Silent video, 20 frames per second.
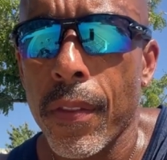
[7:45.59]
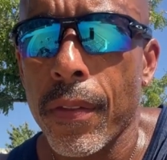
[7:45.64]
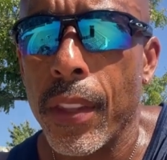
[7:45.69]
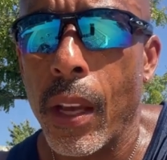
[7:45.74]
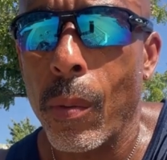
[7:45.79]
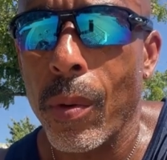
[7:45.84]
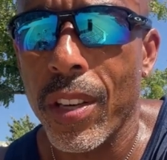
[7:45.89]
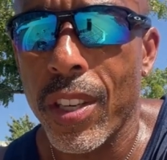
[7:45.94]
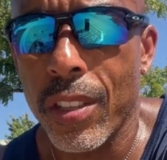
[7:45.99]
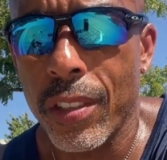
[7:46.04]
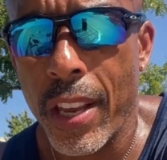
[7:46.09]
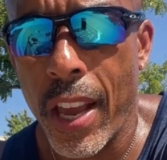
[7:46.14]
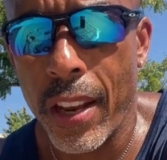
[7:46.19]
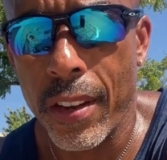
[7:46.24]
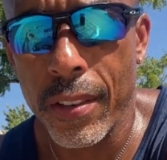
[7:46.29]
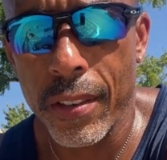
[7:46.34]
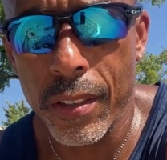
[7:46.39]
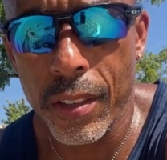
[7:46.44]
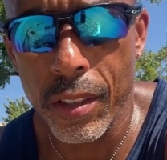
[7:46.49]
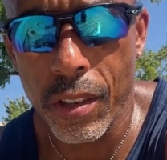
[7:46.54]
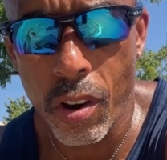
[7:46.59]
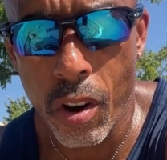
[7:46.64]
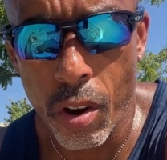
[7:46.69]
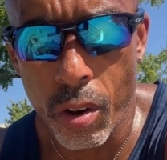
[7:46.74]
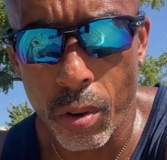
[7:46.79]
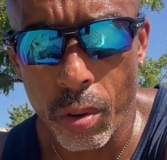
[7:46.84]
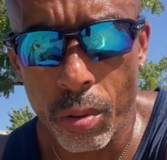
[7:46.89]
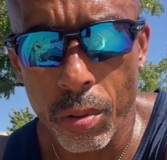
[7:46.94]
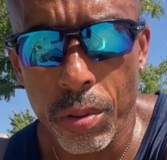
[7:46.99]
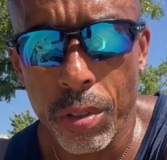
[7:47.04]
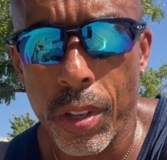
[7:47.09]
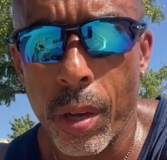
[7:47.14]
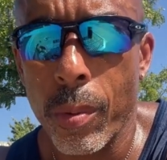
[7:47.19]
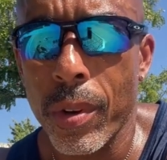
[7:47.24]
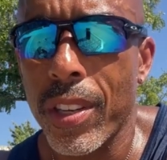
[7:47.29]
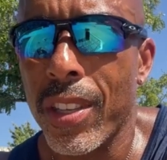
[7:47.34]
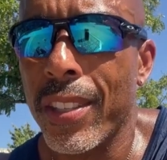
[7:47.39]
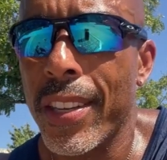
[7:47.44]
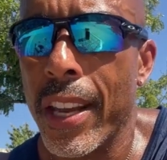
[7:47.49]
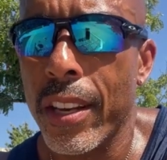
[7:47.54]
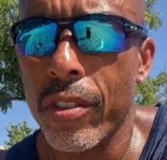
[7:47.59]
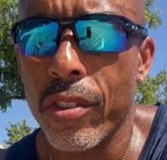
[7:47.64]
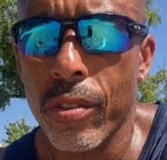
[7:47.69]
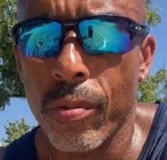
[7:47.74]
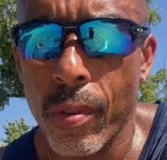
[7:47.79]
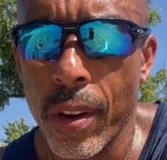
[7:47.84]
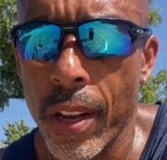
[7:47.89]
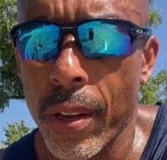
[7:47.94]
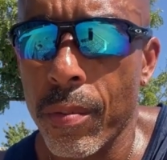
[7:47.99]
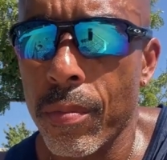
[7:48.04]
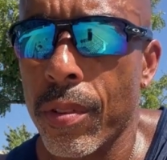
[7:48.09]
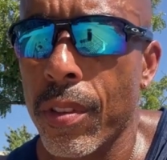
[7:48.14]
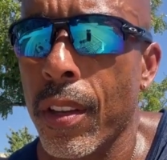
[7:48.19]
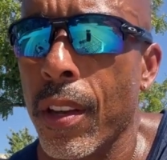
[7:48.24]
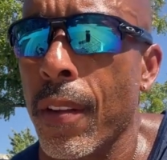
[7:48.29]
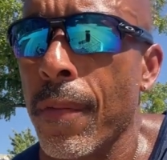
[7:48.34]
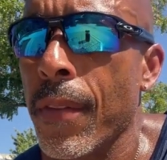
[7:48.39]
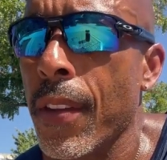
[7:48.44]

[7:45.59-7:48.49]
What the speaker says: that we set goals, that we set dreams,